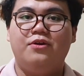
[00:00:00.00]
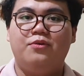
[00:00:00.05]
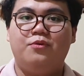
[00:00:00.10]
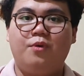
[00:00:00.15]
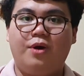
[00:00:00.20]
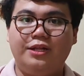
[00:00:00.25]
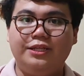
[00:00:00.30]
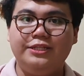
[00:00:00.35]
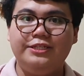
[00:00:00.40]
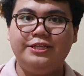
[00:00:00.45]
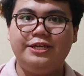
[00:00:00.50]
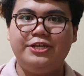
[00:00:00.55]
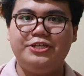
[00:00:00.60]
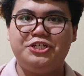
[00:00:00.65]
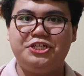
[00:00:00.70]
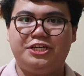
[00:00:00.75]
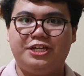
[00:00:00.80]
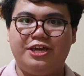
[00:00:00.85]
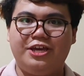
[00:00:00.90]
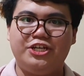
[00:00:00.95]
Quality
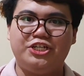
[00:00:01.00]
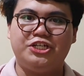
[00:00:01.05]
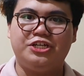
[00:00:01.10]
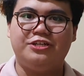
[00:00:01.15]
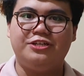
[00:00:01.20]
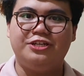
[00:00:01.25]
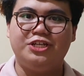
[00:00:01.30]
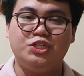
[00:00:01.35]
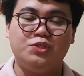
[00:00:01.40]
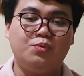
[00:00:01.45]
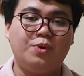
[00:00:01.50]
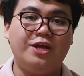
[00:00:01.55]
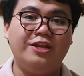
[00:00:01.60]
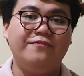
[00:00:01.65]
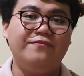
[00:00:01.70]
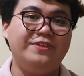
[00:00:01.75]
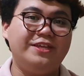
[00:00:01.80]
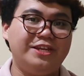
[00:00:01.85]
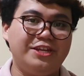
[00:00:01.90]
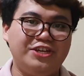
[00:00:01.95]
education is one
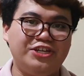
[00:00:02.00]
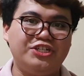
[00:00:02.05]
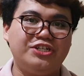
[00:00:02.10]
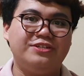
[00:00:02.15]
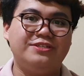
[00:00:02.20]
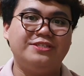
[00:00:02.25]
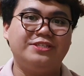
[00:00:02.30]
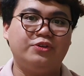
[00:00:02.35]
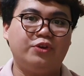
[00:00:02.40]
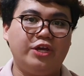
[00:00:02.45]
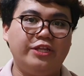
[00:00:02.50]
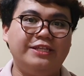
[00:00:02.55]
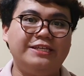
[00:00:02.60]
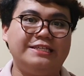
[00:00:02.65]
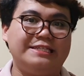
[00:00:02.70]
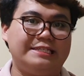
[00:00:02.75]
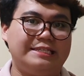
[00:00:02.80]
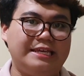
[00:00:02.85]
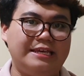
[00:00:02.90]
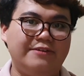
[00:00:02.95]
of the nation's
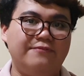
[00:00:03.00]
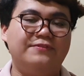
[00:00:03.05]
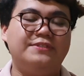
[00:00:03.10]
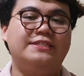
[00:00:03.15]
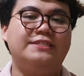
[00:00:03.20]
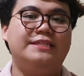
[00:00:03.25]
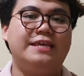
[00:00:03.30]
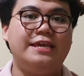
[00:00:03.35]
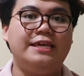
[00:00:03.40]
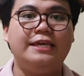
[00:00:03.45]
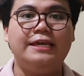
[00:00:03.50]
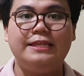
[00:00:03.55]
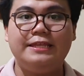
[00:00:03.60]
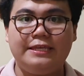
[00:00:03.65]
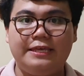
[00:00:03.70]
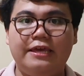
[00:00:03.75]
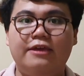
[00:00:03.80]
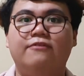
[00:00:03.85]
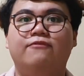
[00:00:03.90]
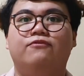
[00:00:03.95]
greatest gifts they
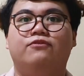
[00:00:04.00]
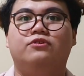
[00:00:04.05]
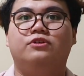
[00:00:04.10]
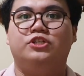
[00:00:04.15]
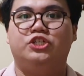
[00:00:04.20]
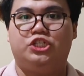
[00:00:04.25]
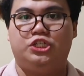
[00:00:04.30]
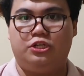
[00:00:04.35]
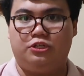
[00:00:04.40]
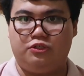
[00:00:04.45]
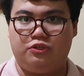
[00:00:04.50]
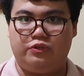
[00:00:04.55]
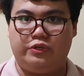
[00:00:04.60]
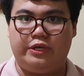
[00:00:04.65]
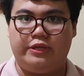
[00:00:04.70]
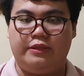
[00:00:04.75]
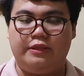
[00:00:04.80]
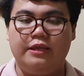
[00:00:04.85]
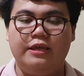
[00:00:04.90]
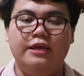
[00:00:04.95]
can give to
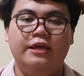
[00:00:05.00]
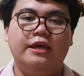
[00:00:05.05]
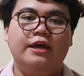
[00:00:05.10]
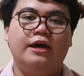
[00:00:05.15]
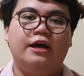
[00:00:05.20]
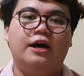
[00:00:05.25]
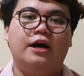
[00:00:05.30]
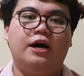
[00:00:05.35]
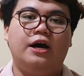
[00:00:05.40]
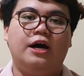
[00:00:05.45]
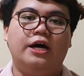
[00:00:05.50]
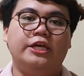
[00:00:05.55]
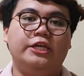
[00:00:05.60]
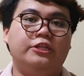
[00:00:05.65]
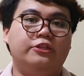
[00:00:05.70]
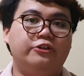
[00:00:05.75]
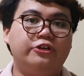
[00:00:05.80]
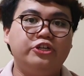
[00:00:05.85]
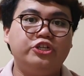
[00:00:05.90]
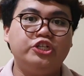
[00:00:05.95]
children
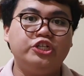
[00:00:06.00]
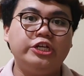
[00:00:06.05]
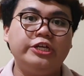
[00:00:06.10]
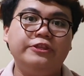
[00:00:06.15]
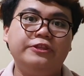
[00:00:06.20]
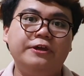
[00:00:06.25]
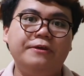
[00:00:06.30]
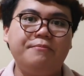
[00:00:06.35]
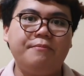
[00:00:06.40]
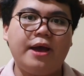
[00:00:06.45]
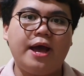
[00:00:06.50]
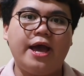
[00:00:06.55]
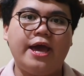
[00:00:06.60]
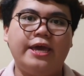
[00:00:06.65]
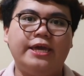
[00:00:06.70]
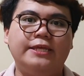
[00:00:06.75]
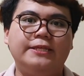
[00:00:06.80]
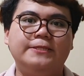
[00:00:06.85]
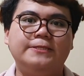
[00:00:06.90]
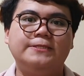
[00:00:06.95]
in nurturing their
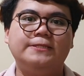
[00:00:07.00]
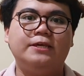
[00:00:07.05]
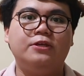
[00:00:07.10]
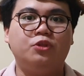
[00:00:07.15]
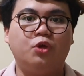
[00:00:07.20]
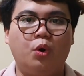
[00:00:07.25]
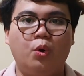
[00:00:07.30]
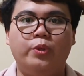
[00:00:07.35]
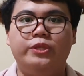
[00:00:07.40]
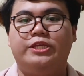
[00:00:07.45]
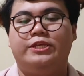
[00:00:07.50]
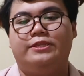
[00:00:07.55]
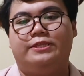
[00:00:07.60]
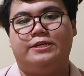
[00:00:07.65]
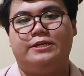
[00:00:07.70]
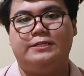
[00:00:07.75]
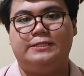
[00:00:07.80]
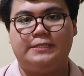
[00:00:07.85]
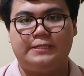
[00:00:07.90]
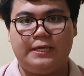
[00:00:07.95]
minds and honing
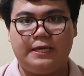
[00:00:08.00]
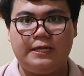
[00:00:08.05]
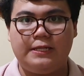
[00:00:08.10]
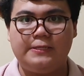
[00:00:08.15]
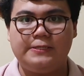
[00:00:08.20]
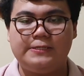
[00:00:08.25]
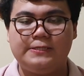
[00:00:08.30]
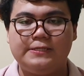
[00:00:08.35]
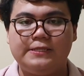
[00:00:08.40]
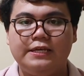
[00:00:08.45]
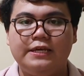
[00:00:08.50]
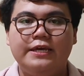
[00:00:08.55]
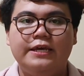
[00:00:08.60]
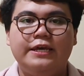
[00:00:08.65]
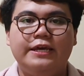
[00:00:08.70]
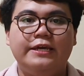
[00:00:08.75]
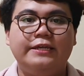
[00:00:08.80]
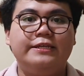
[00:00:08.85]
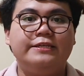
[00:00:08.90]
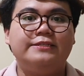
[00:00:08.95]
their skills.
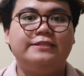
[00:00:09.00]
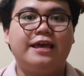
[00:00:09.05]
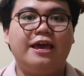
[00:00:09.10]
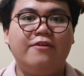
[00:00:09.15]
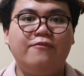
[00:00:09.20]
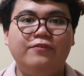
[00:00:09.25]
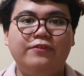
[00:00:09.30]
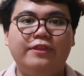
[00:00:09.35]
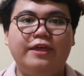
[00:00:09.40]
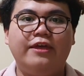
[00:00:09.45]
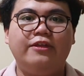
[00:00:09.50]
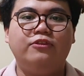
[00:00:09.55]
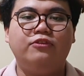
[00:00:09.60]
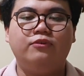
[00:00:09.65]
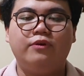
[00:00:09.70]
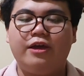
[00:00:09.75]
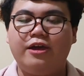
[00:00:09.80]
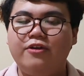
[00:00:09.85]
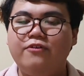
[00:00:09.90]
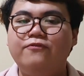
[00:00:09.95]
It is evident
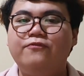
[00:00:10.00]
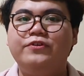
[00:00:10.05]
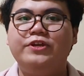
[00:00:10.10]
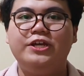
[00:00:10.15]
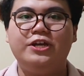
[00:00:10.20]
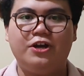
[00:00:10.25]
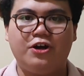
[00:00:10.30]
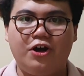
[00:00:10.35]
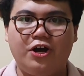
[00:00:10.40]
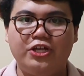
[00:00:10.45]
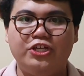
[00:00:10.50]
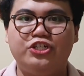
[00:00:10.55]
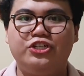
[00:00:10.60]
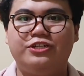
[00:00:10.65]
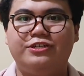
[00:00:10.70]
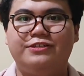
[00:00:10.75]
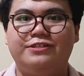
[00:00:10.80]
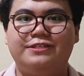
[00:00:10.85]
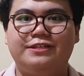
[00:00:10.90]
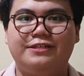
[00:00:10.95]
to every
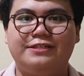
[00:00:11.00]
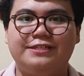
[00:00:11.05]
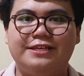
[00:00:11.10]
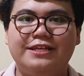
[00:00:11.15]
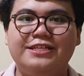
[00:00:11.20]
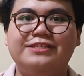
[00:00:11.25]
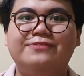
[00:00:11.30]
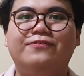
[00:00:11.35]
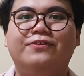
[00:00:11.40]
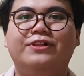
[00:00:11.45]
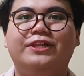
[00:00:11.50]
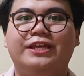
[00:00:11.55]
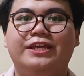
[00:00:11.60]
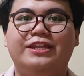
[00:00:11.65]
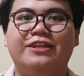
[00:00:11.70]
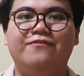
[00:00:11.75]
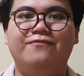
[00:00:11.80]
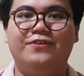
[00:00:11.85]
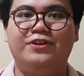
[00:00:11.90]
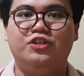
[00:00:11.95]
country's successful
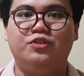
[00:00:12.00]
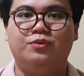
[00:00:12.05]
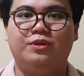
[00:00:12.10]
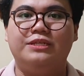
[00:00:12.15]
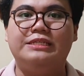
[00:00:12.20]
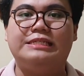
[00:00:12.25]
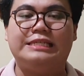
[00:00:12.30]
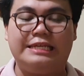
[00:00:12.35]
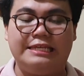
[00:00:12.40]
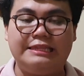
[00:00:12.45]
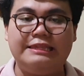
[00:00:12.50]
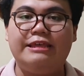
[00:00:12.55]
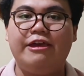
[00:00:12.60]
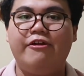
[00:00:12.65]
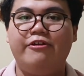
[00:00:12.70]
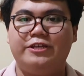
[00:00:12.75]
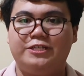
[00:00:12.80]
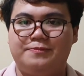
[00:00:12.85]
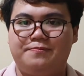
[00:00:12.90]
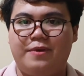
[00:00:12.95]
individuals in
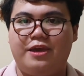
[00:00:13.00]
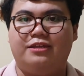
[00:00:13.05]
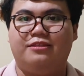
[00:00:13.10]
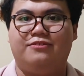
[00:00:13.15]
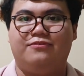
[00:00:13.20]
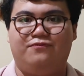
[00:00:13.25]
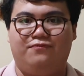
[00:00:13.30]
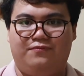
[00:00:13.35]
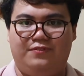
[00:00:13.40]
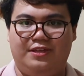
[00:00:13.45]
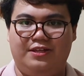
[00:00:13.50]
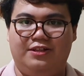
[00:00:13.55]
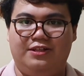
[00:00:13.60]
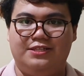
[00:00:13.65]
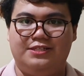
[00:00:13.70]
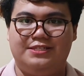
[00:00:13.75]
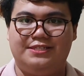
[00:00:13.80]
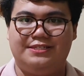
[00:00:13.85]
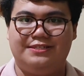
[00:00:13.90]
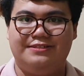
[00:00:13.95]
their respective
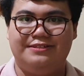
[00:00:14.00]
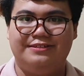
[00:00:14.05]
fields.